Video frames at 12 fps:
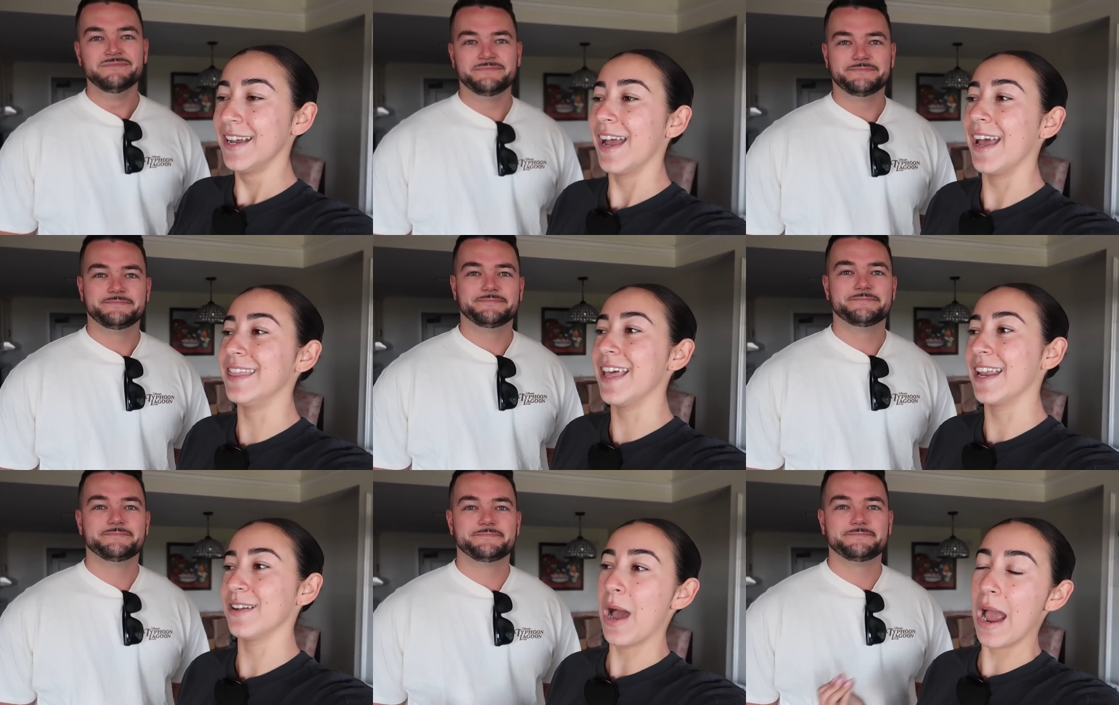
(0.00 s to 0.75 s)
Speaker 1: And
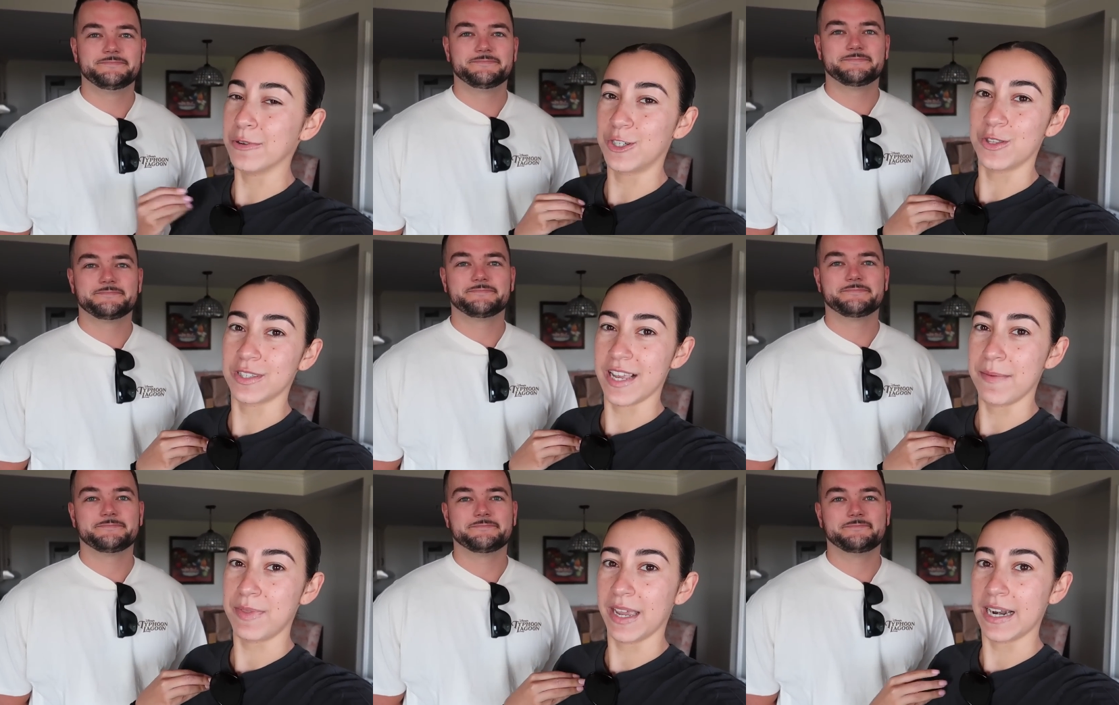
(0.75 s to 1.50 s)
then I would do the same
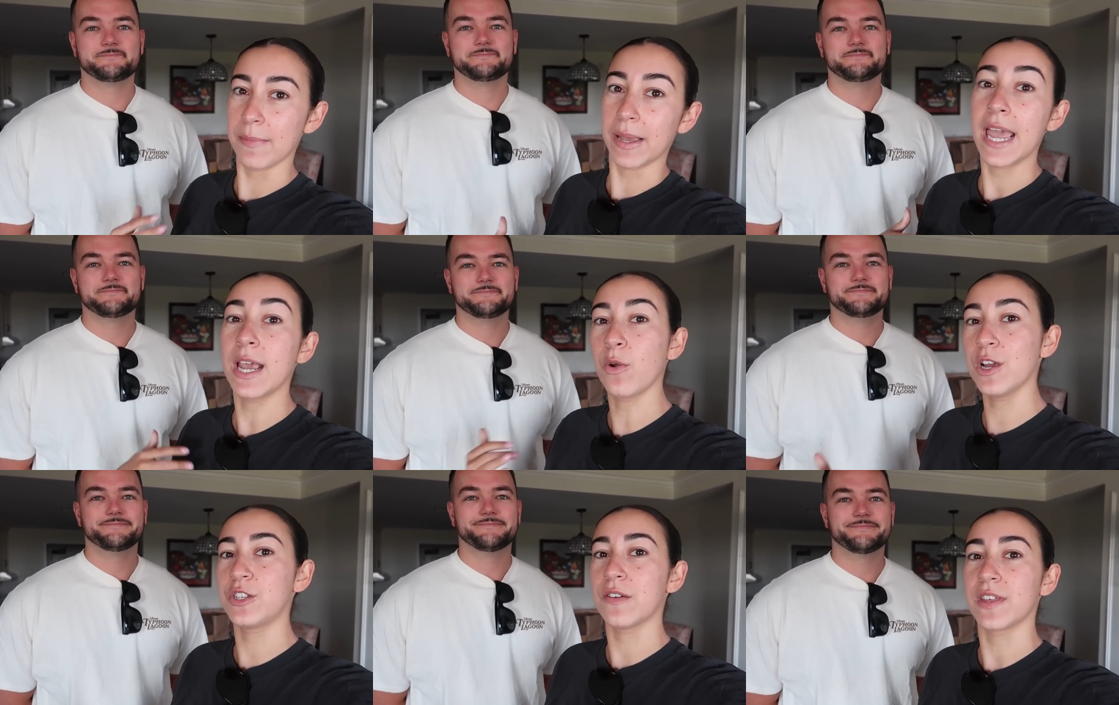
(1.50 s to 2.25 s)
thing. And I'm like, hey, Corey, do
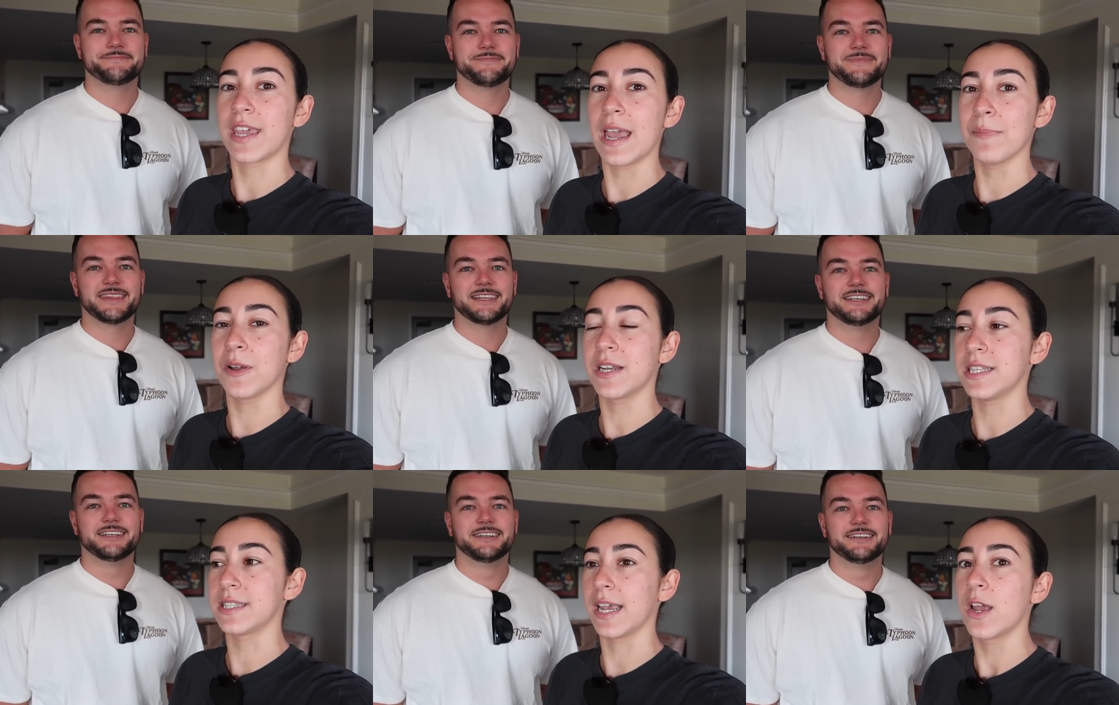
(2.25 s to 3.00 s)
you have the camera? And he's
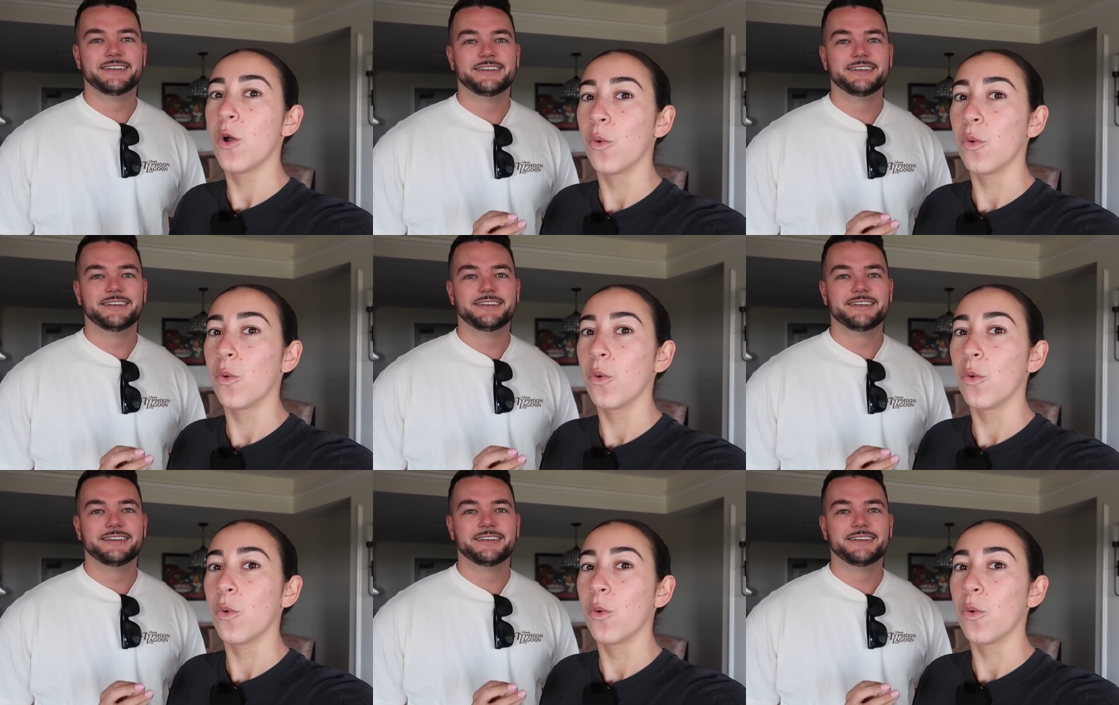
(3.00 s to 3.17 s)
like,